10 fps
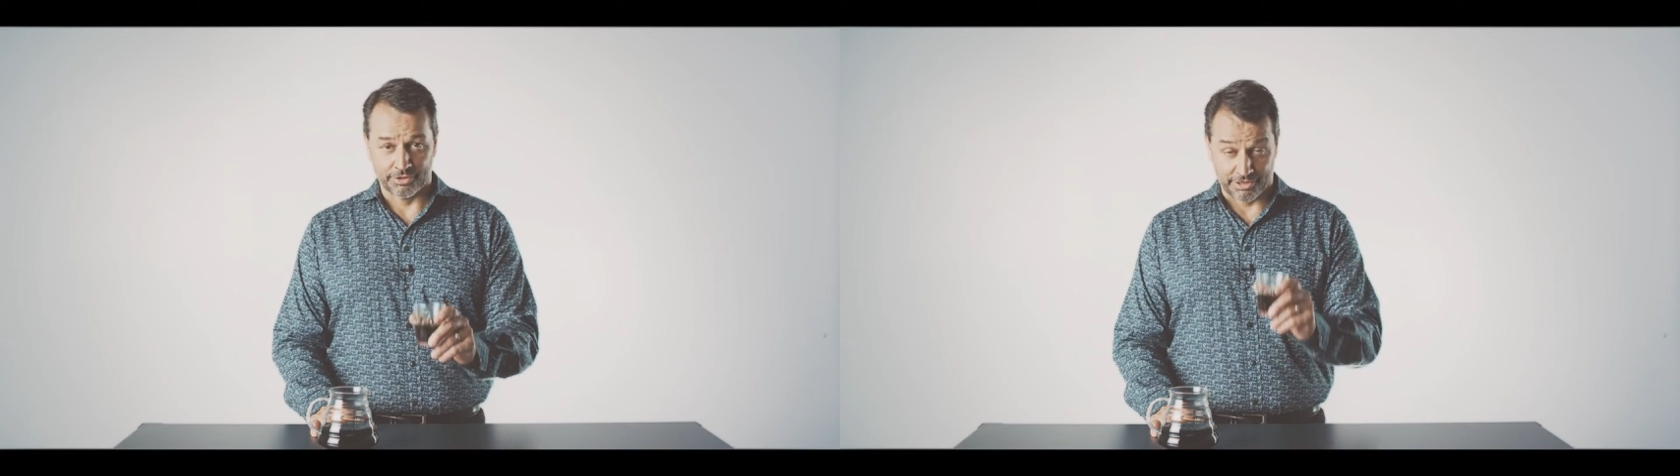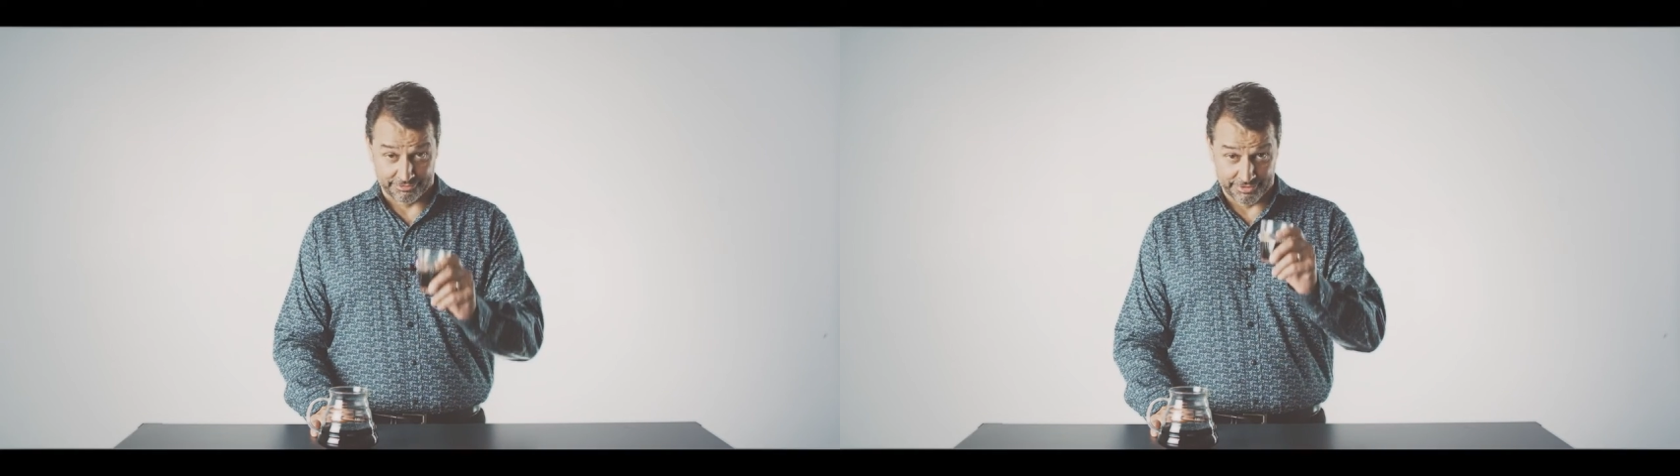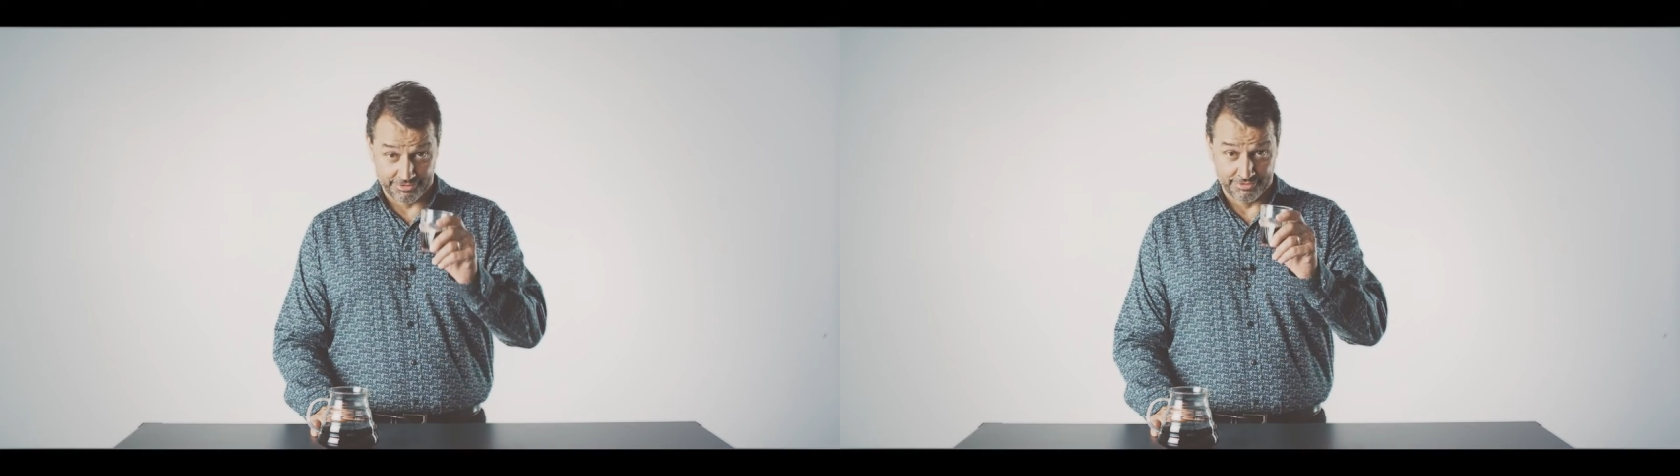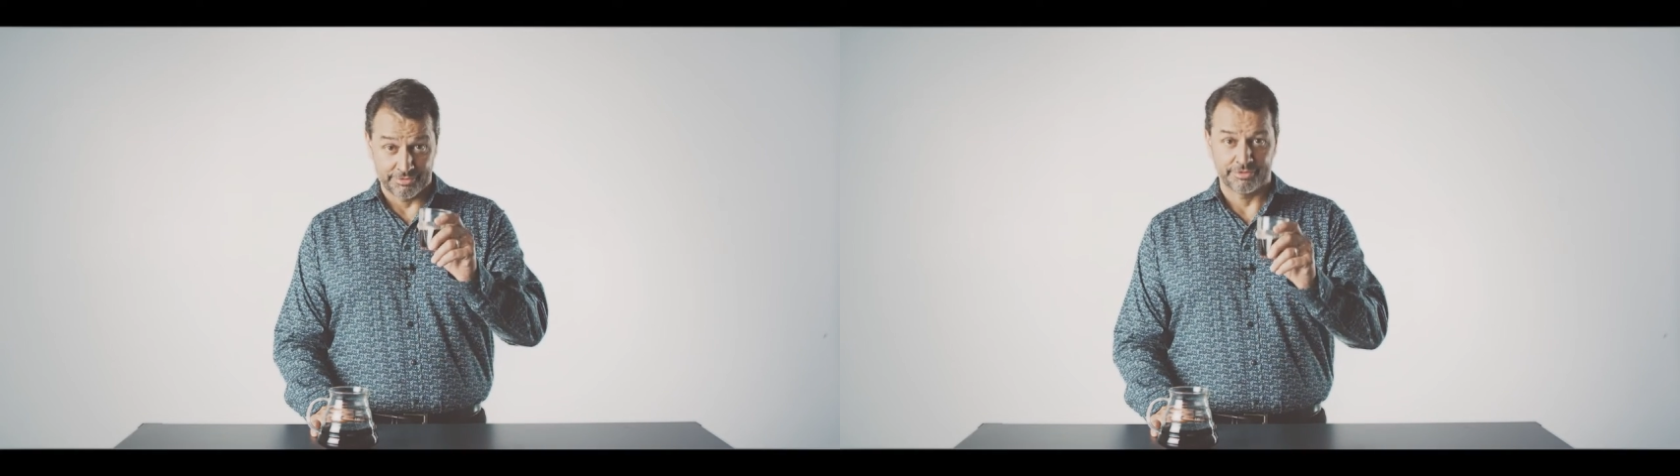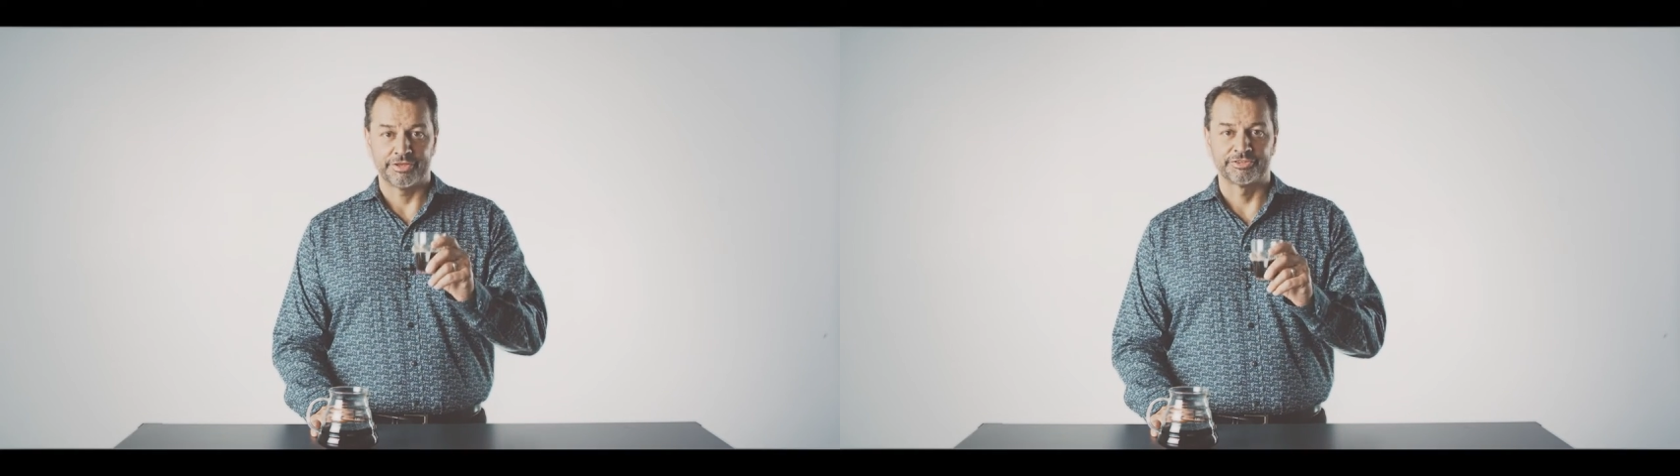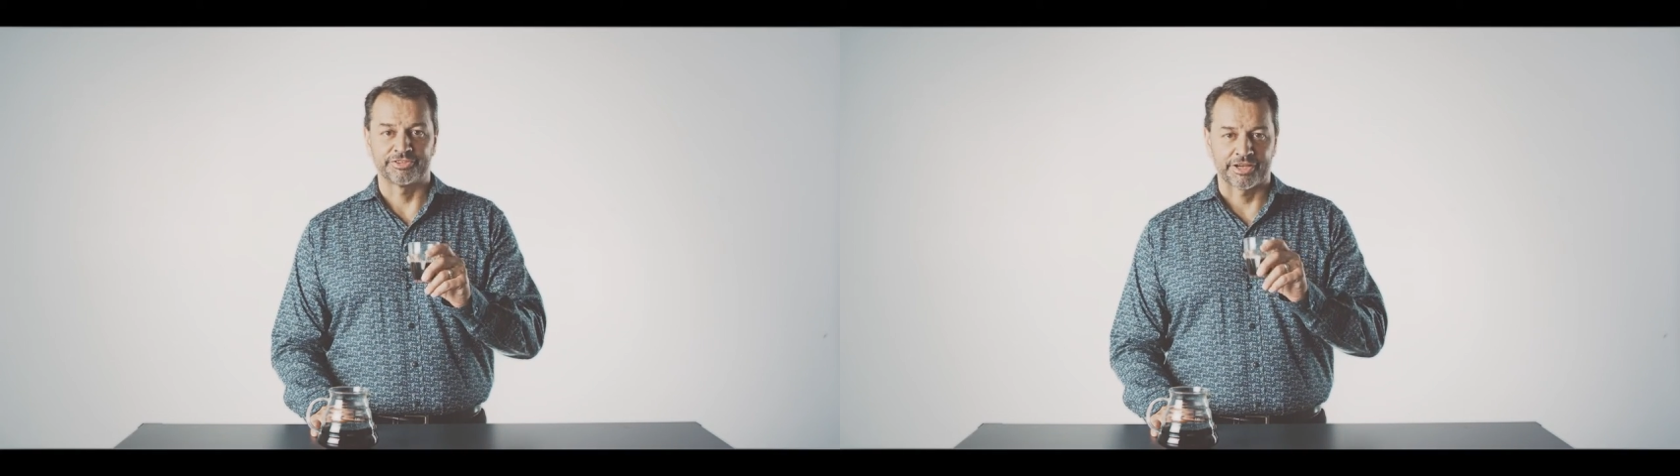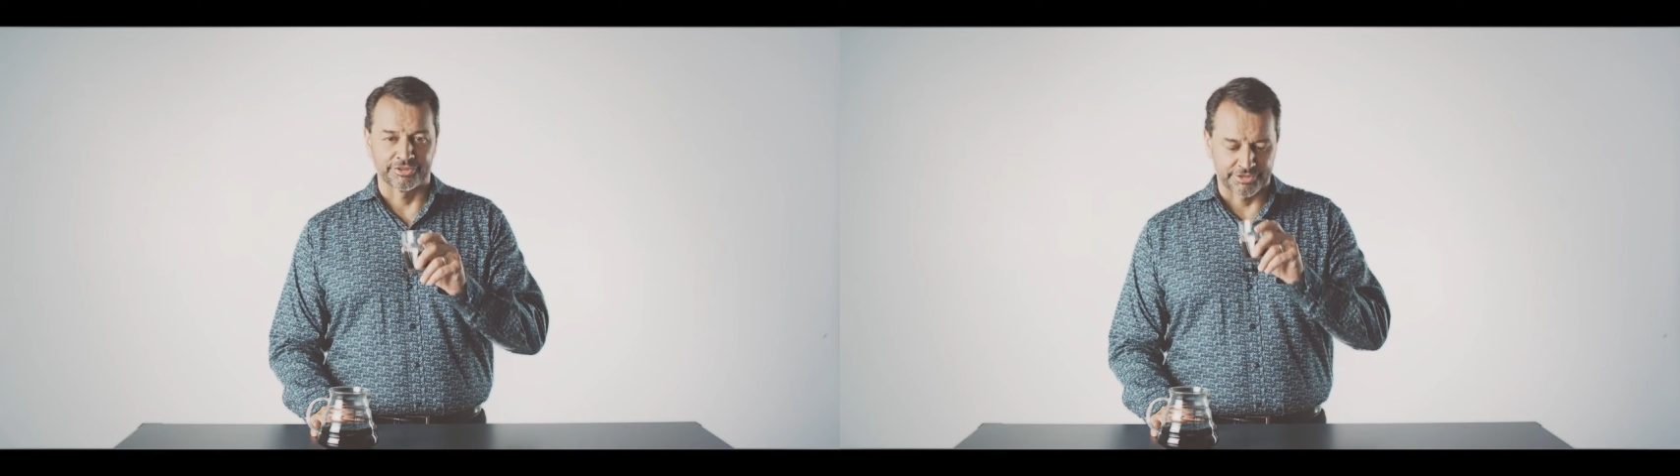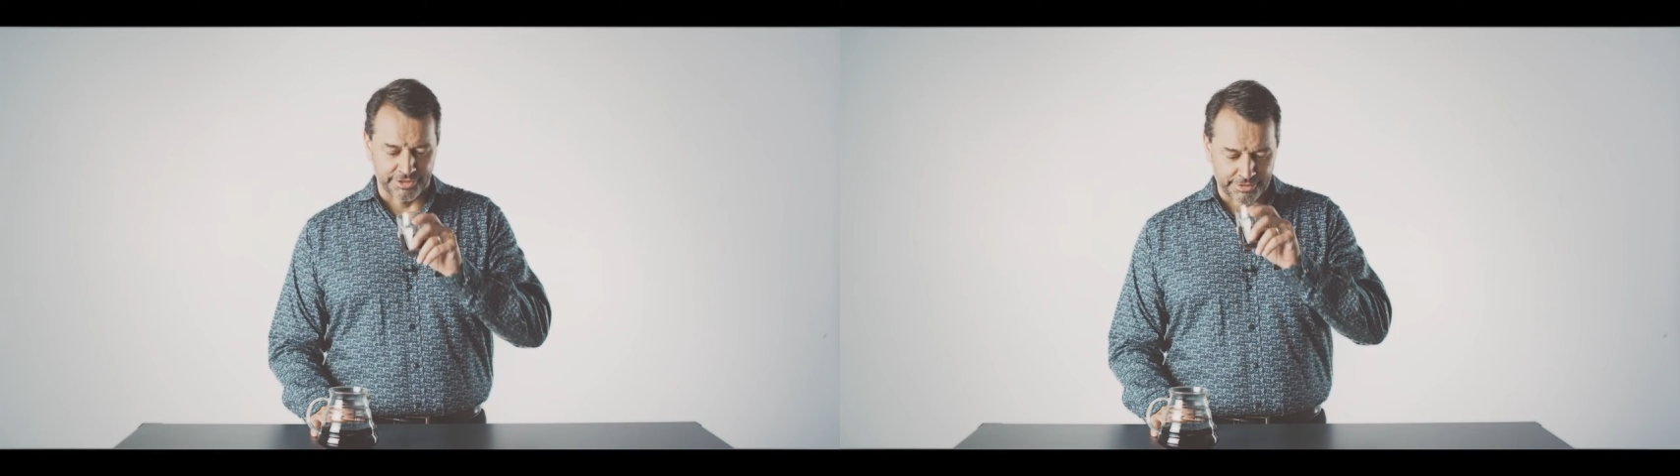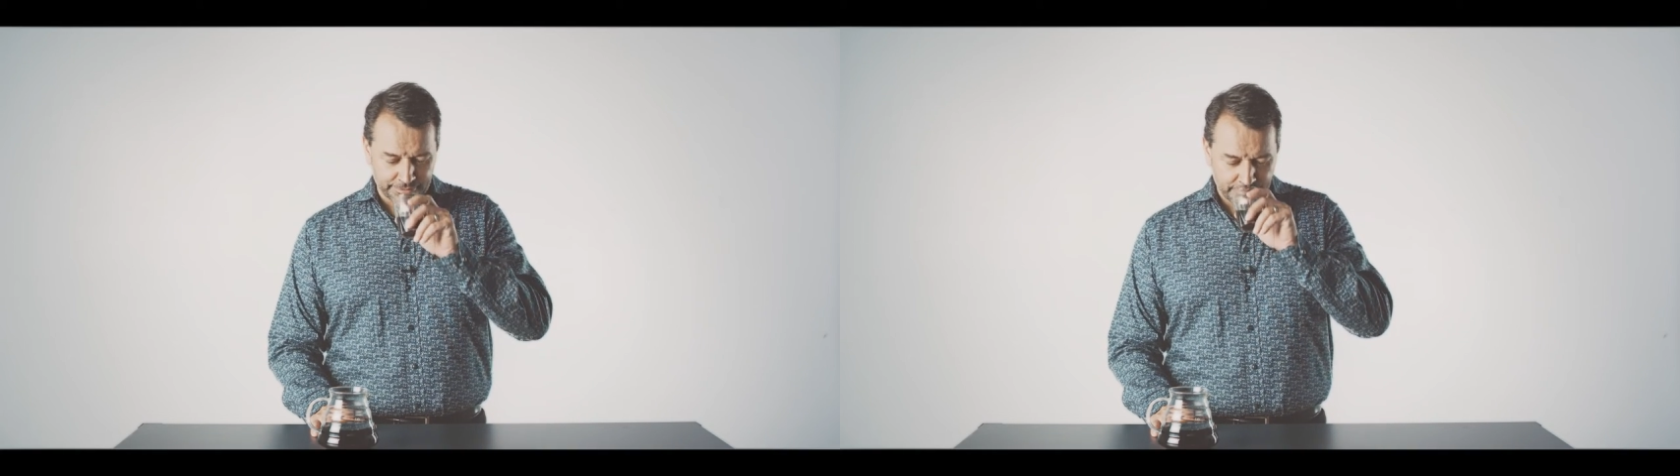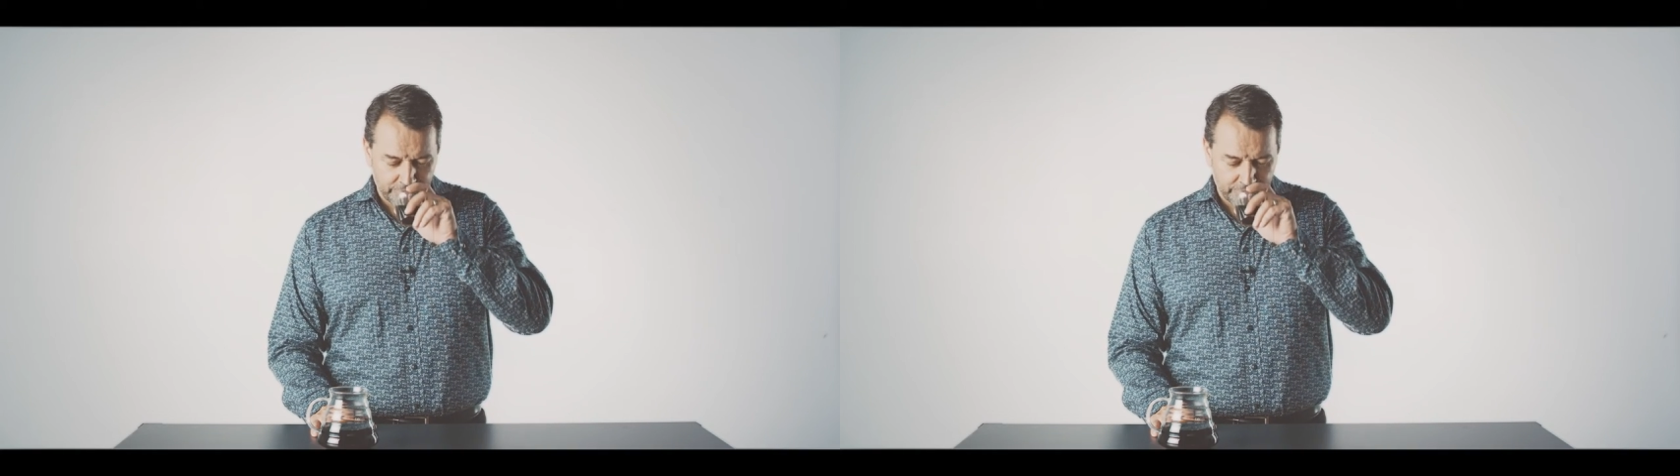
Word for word: coffee is second to none.